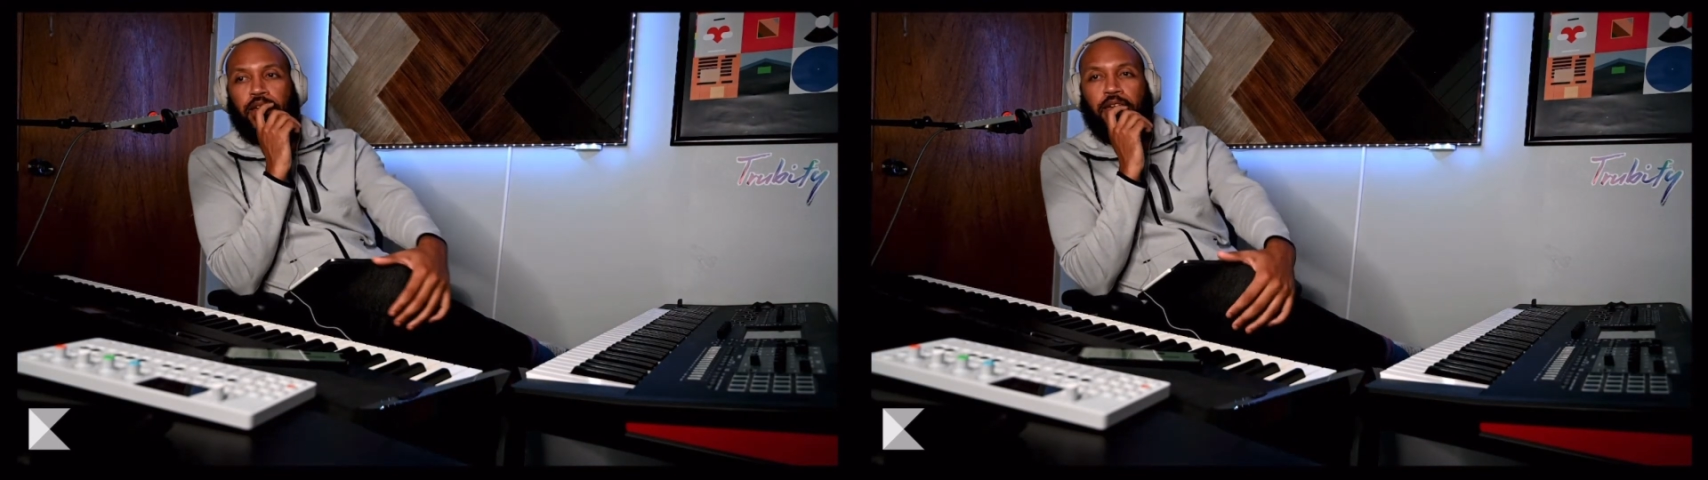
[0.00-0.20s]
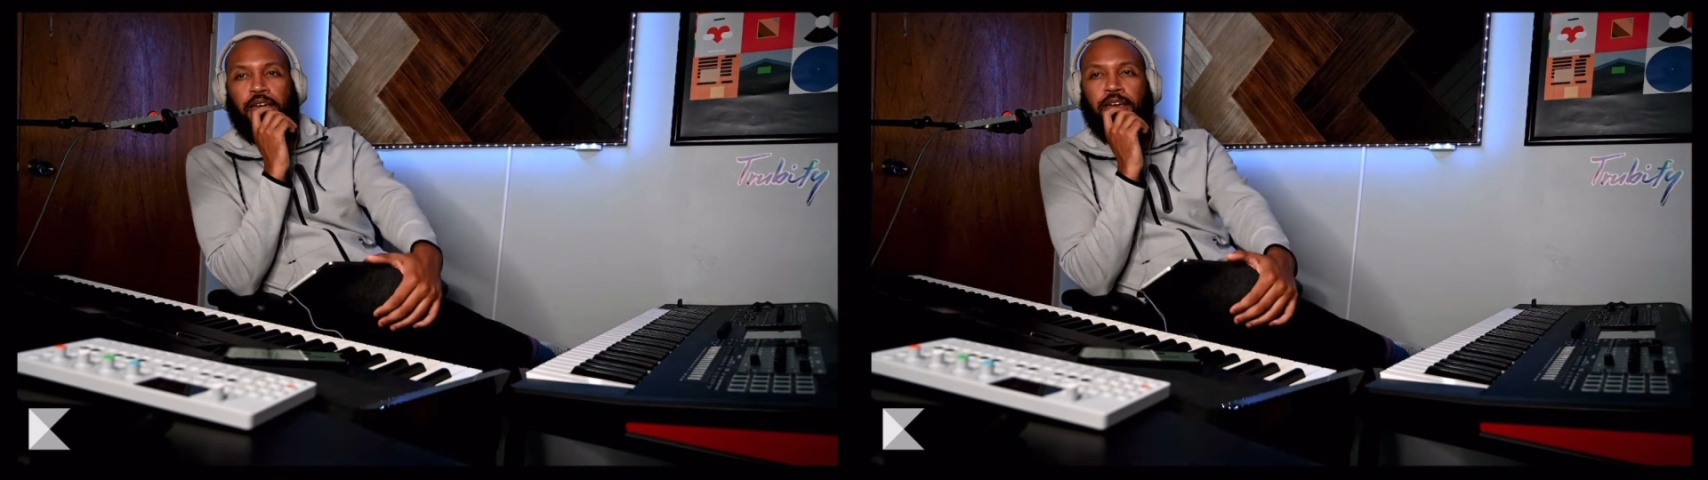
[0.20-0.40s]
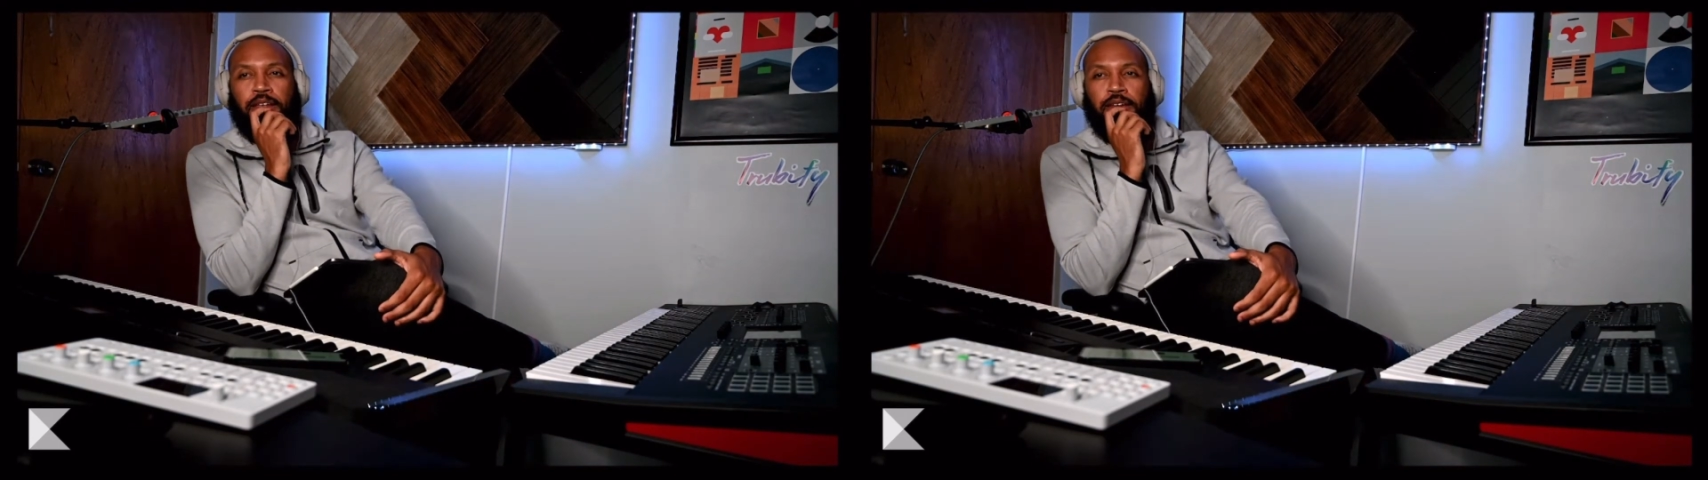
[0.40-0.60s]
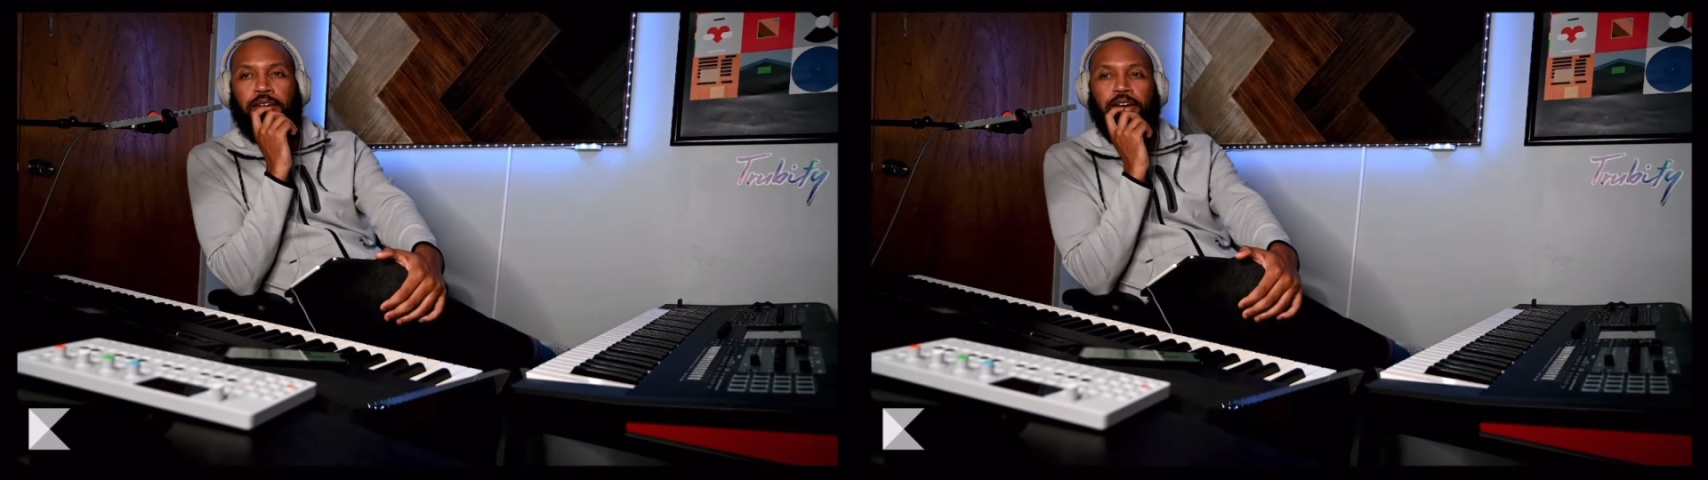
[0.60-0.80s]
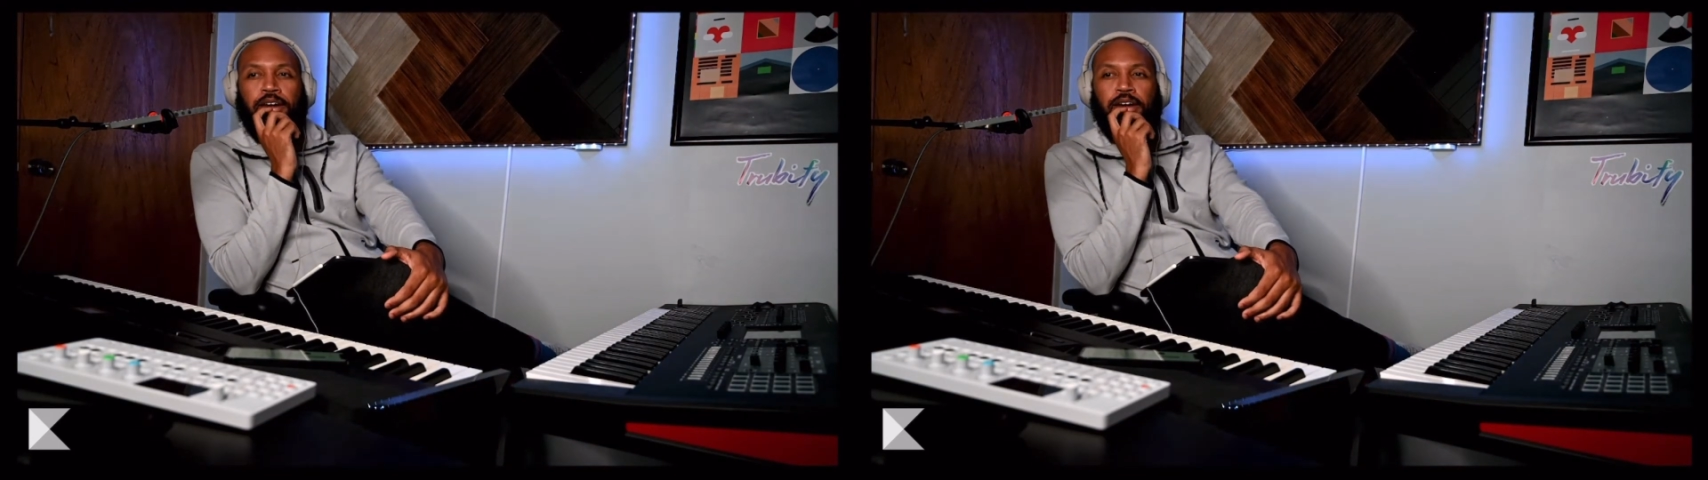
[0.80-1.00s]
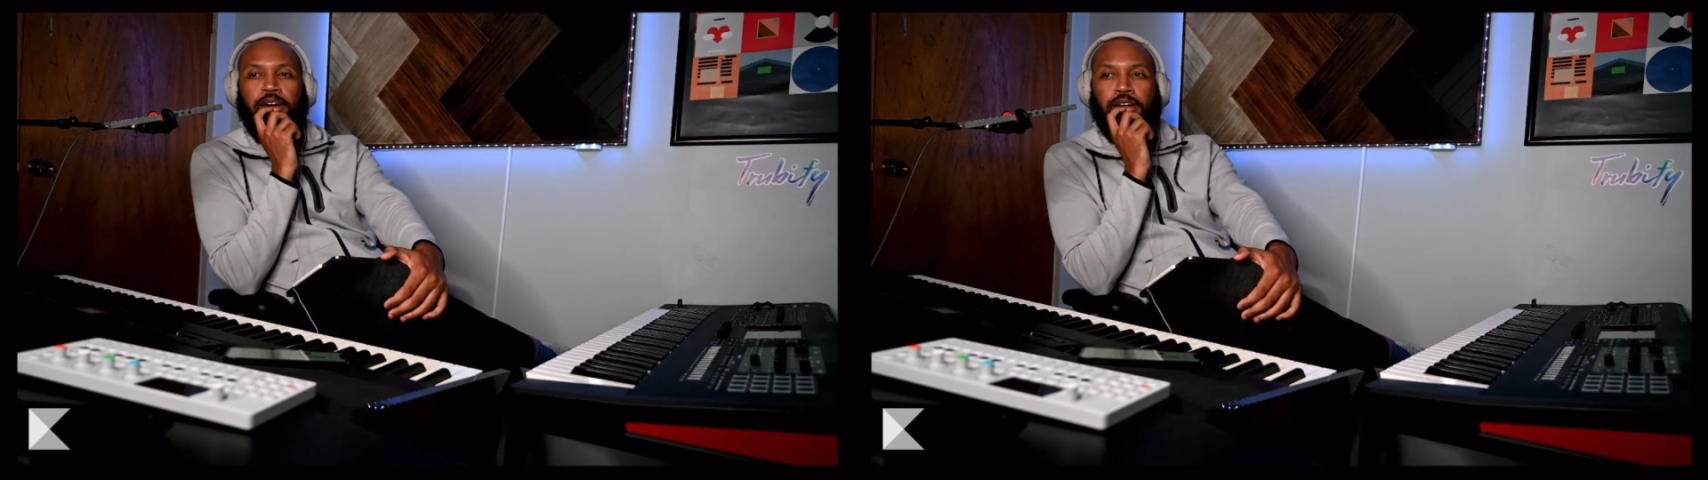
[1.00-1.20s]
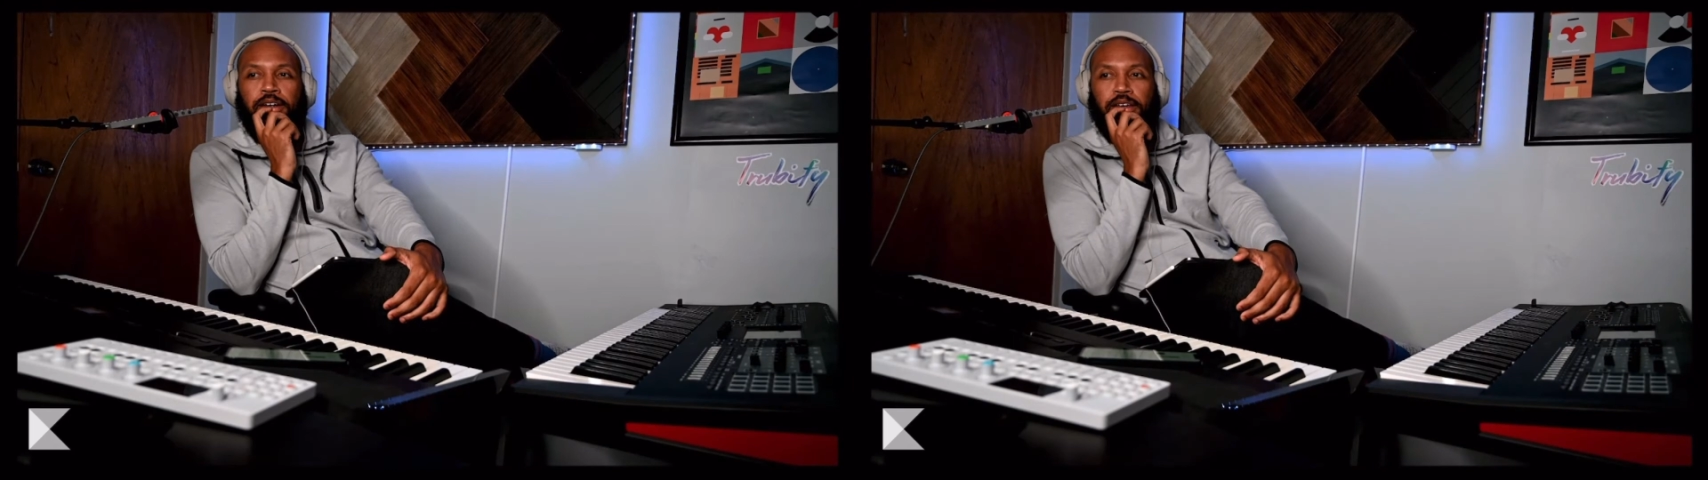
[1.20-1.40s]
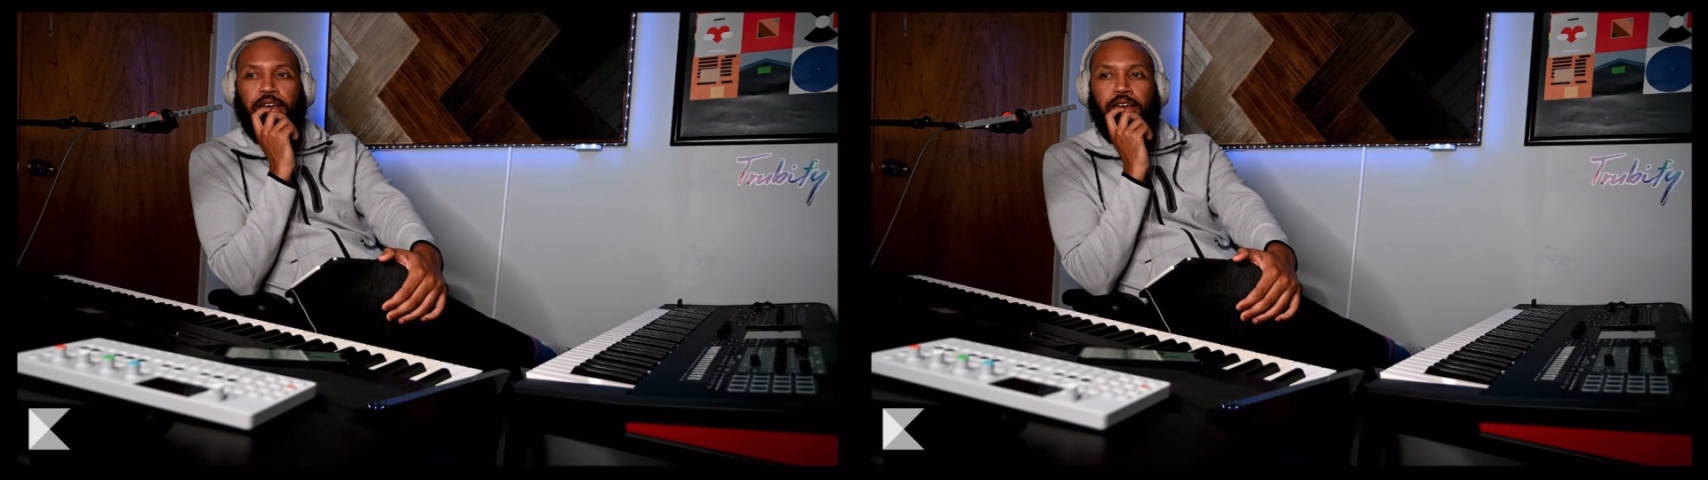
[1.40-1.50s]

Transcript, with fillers: and uh,